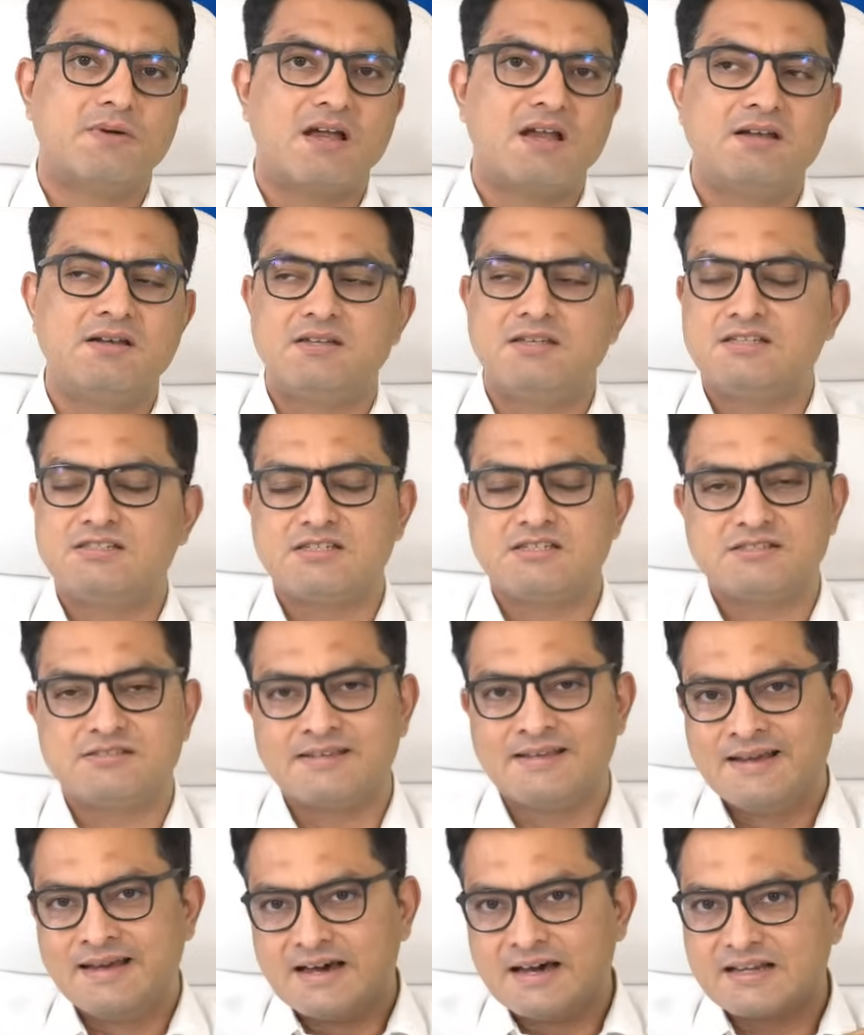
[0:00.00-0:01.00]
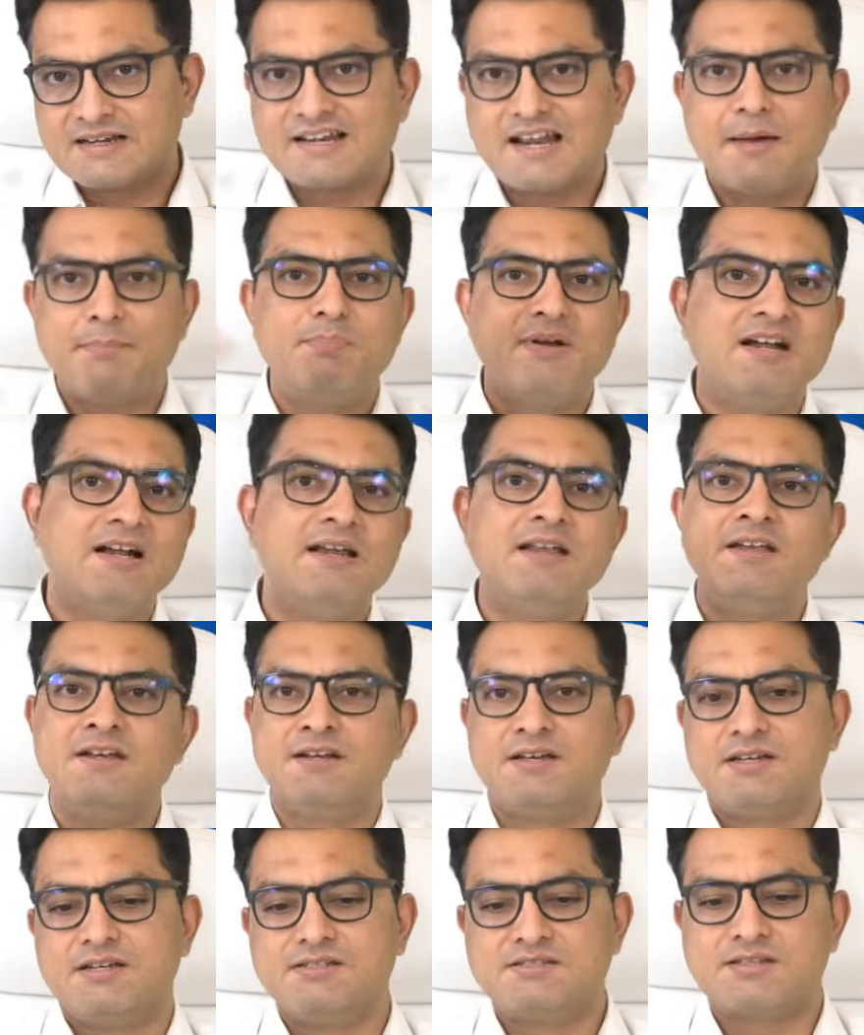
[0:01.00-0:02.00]
And this is rapidly
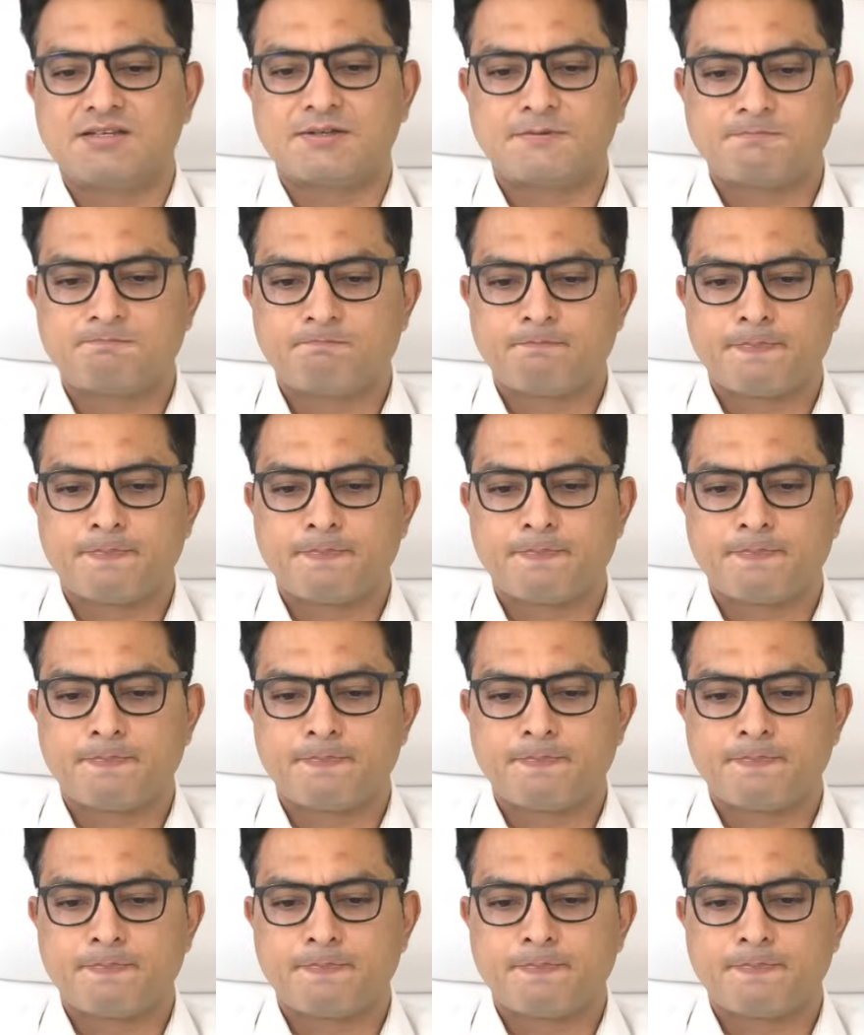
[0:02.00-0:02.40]
increasing.